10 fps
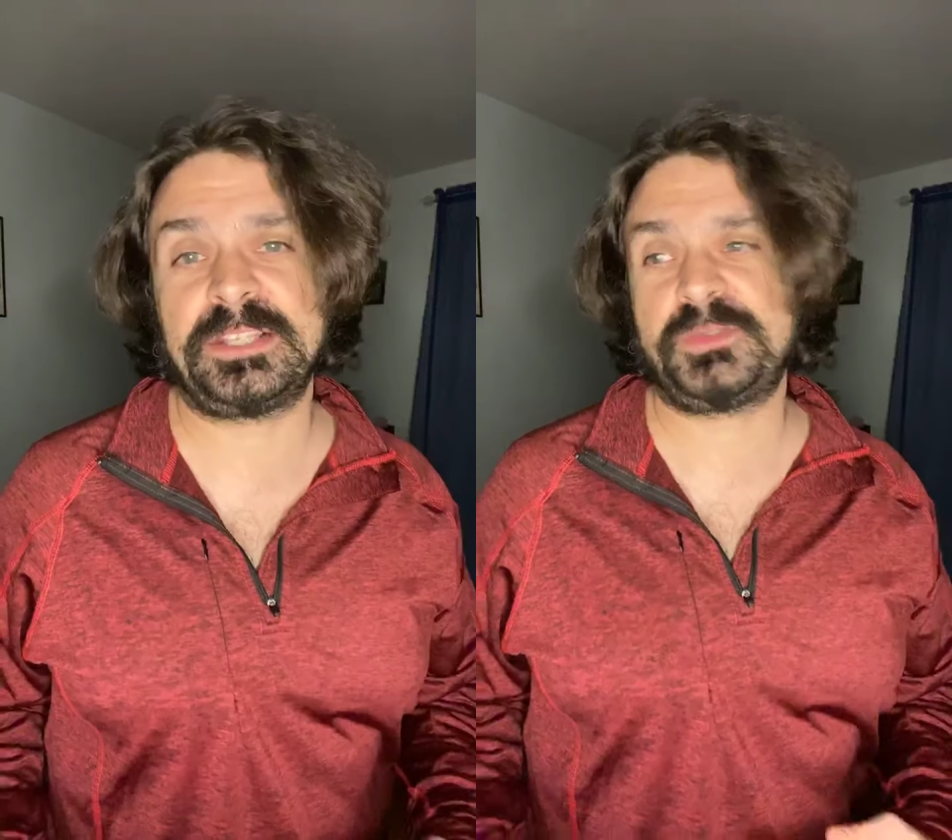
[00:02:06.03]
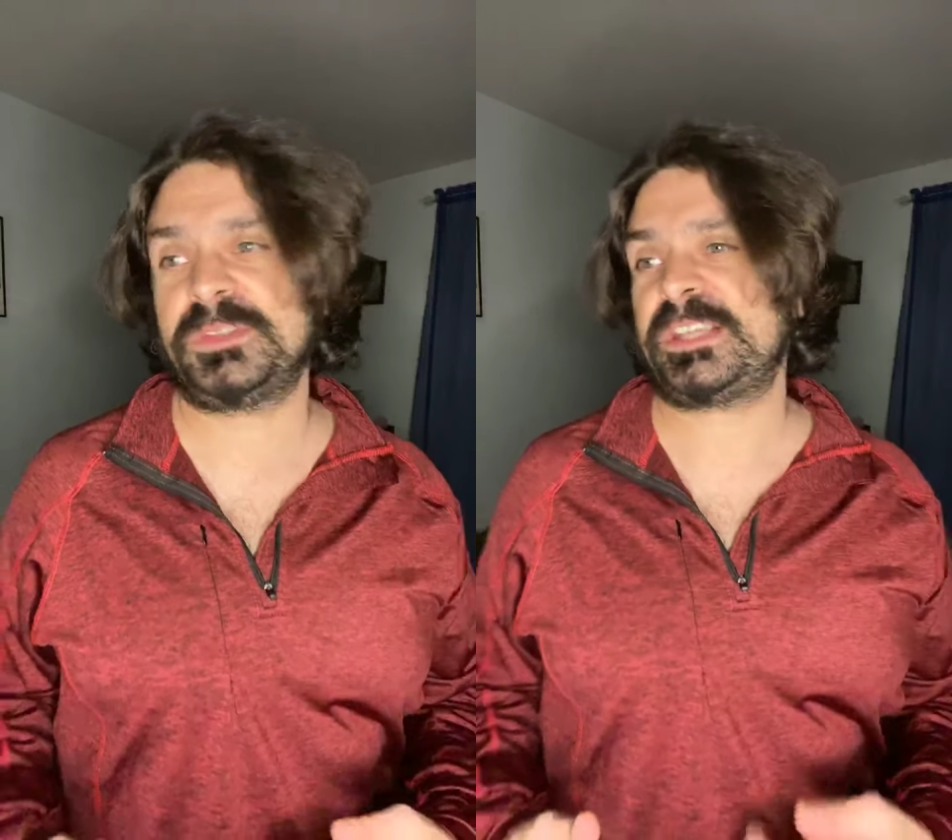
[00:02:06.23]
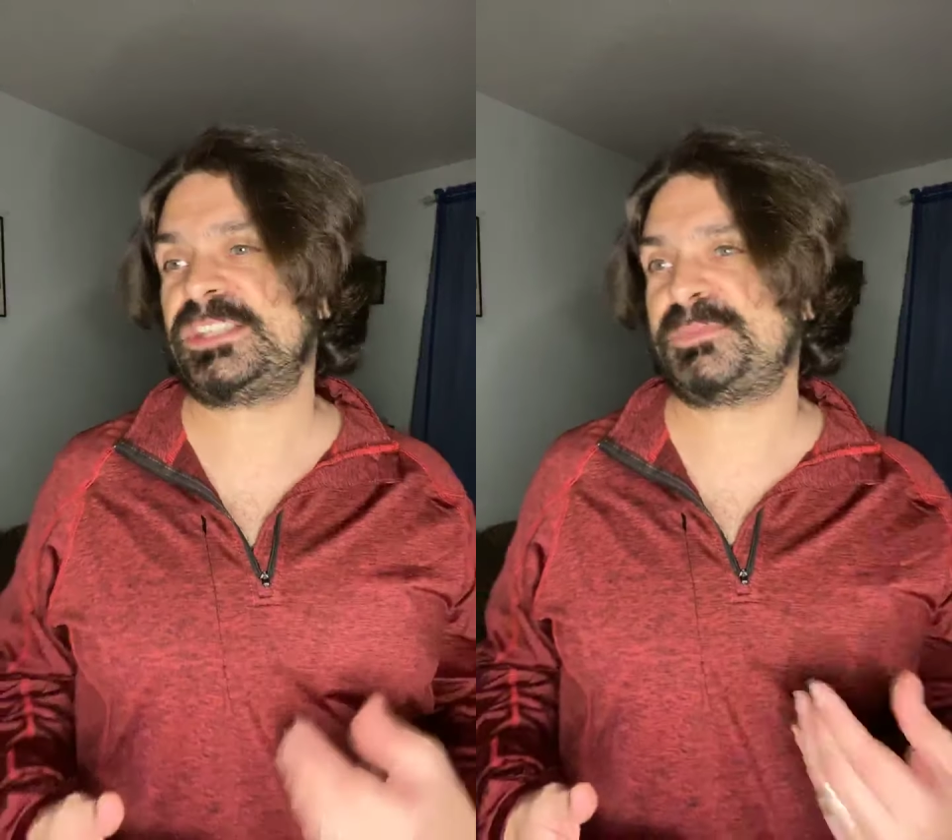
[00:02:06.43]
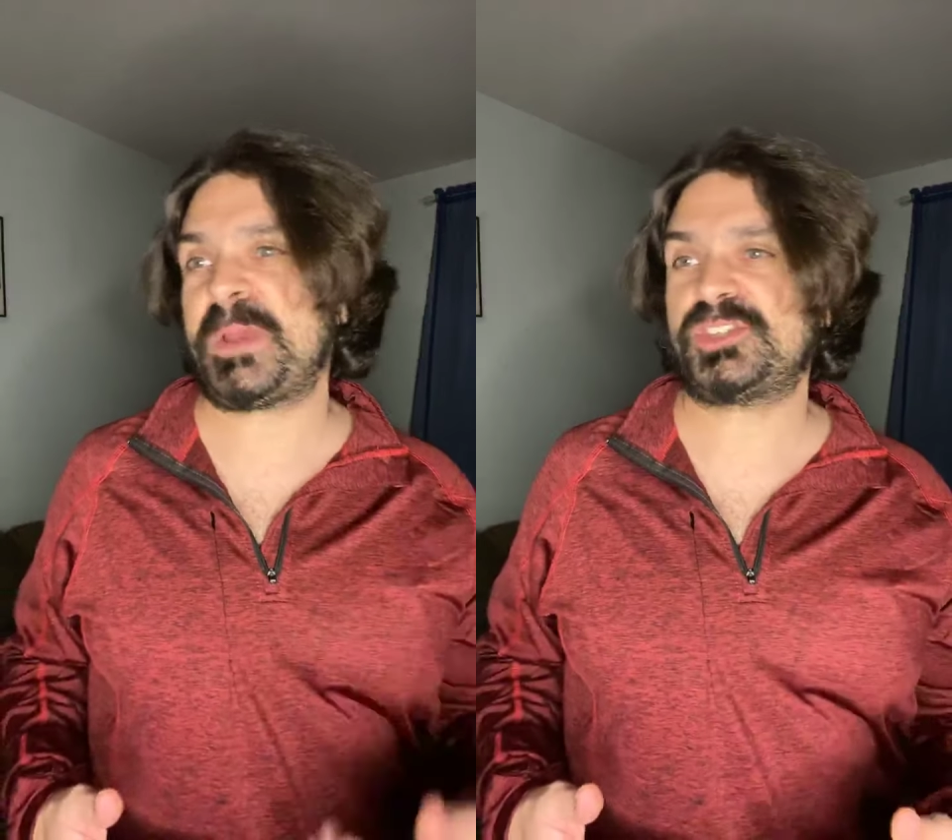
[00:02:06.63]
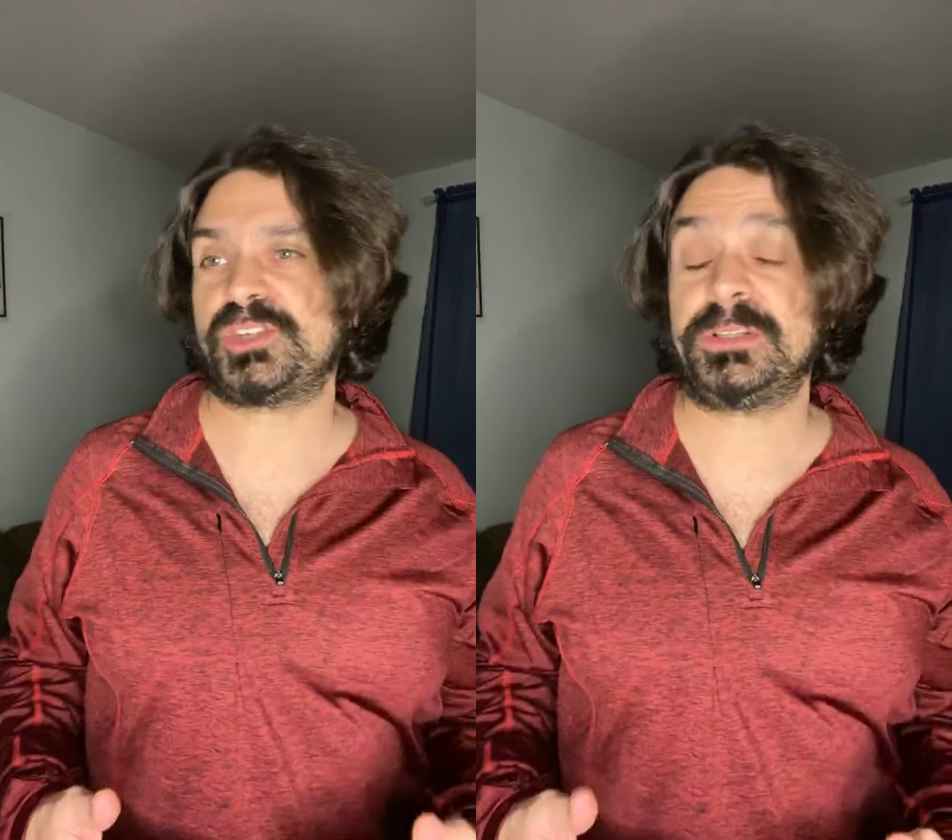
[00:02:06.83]
This was a
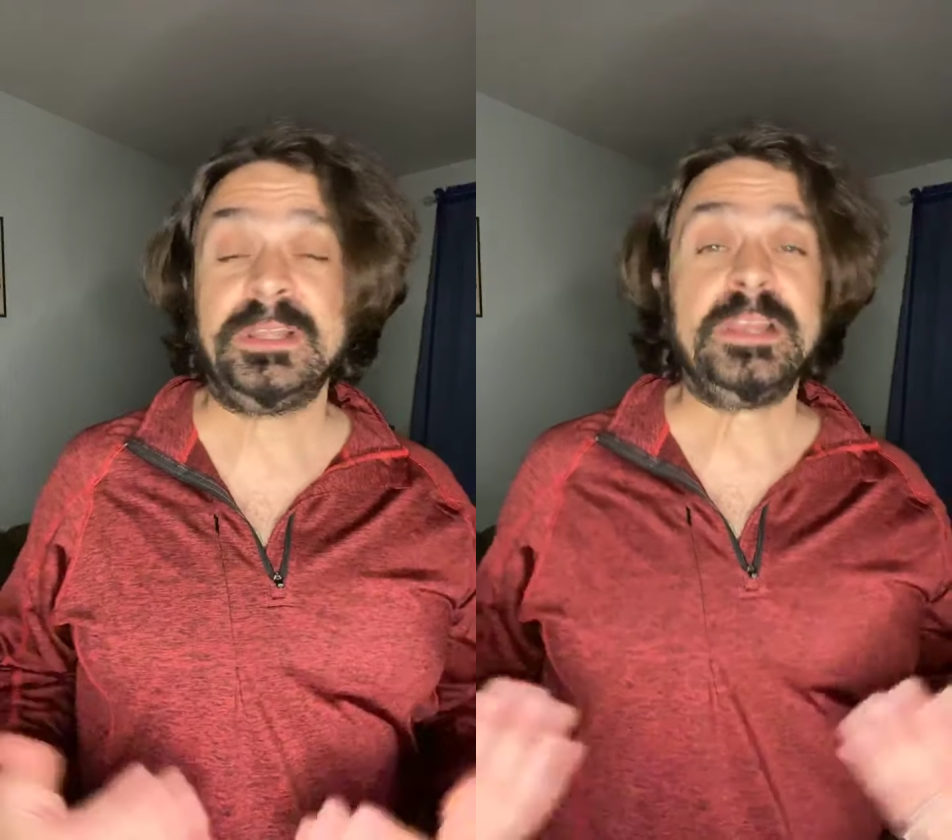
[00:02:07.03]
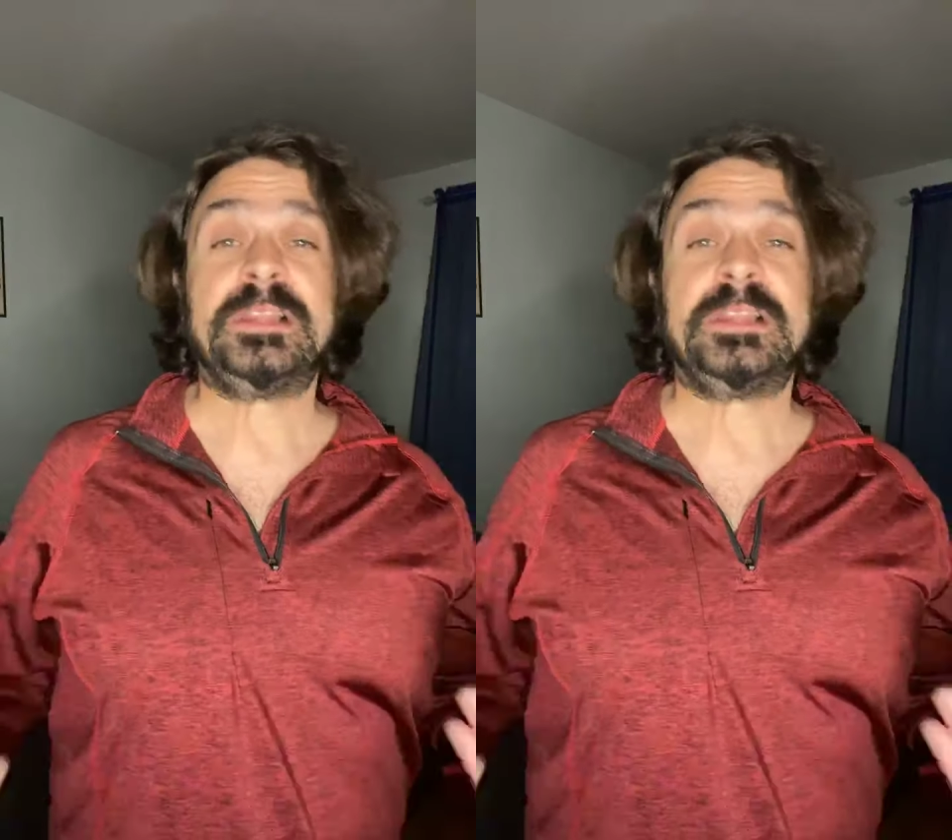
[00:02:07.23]
special